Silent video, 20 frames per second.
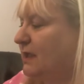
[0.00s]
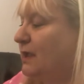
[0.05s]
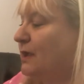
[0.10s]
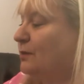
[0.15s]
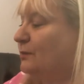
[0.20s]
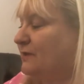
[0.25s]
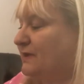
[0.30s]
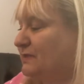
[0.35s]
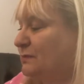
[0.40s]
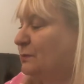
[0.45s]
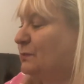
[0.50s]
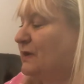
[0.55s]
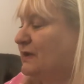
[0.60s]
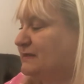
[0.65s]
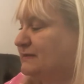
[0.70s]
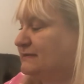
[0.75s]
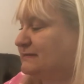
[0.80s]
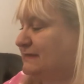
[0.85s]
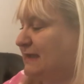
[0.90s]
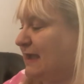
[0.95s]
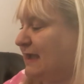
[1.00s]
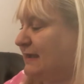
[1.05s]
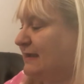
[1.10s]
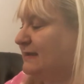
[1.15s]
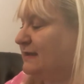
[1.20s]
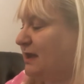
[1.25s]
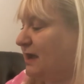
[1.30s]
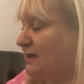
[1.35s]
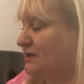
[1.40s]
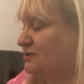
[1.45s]
With wonder,
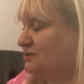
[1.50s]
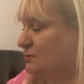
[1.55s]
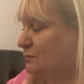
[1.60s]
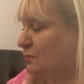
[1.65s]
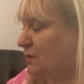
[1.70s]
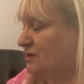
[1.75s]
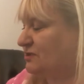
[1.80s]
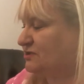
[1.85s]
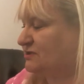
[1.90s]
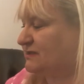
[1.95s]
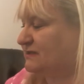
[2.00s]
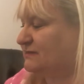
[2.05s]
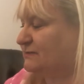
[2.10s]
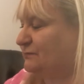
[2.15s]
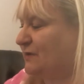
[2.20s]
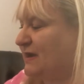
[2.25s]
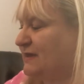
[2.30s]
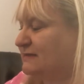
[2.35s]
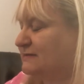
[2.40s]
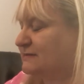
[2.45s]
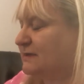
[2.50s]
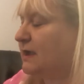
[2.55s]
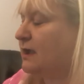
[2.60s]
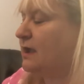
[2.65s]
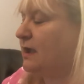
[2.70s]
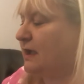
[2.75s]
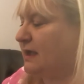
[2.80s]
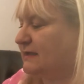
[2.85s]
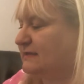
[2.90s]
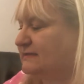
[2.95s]
Elisha watched his friend
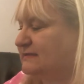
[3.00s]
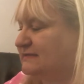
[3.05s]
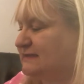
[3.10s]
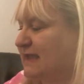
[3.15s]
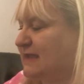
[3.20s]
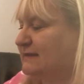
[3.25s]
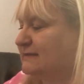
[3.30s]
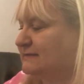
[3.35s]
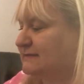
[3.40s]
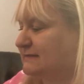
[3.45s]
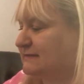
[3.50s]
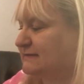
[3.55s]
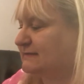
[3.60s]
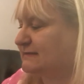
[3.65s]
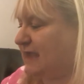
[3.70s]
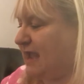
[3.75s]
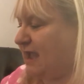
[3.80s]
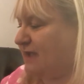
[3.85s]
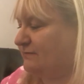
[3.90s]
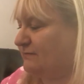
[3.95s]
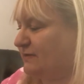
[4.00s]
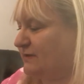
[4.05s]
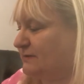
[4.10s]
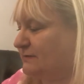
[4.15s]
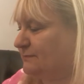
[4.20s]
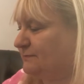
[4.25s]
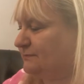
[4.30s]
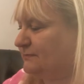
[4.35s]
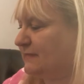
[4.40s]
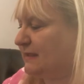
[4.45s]
ascend into heaven.
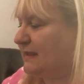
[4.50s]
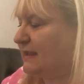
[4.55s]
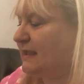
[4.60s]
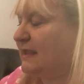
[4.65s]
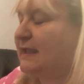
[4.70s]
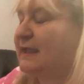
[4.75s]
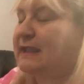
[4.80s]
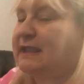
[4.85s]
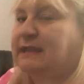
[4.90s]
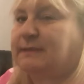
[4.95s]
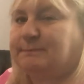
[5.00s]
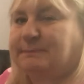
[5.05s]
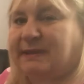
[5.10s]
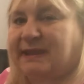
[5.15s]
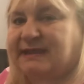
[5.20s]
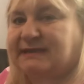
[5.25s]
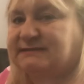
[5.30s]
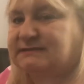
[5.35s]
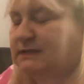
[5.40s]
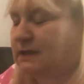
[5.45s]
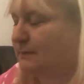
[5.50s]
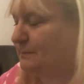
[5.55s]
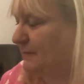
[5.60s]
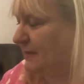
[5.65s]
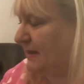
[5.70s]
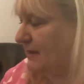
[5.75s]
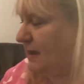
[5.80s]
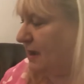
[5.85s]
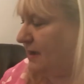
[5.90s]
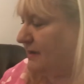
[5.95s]
He picked up
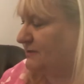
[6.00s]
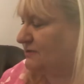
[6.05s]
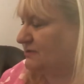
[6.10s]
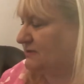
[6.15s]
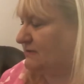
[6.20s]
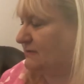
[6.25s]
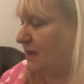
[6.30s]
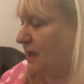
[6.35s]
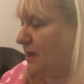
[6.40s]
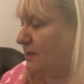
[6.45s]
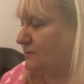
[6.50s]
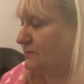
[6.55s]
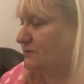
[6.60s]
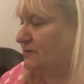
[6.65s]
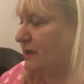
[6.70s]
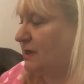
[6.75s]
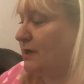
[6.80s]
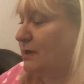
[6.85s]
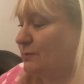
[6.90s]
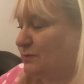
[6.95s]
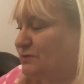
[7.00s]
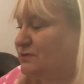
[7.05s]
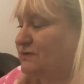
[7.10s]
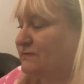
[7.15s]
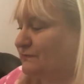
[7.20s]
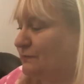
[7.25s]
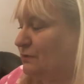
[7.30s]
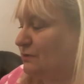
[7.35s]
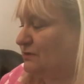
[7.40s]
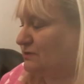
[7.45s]
Elijah's coat, which had
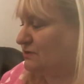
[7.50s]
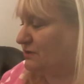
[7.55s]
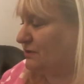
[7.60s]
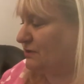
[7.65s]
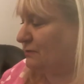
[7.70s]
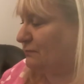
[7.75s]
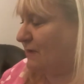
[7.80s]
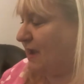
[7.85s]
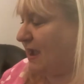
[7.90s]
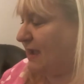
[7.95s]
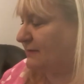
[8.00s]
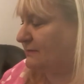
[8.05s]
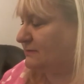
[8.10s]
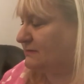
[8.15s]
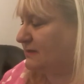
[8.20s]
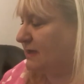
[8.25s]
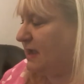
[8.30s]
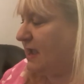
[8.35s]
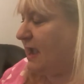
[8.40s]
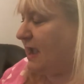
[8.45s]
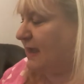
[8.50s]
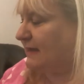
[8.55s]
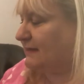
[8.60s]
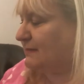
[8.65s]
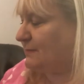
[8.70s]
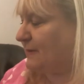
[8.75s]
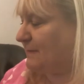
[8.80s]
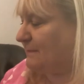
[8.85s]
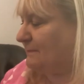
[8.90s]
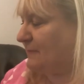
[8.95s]
fallen to the ground, and he
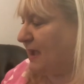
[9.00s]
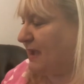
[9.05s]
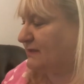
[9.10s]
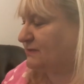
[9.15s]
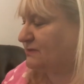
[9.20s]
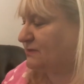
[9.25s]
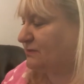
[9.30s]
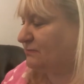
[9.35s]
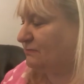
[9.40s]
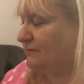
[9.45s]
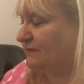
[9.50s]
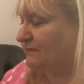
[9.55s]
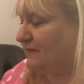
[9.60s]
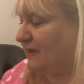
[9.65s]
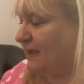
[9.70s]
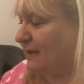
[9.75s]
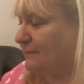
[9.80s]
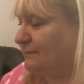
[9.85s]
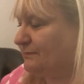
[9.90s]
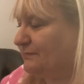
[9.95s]
went back to the river.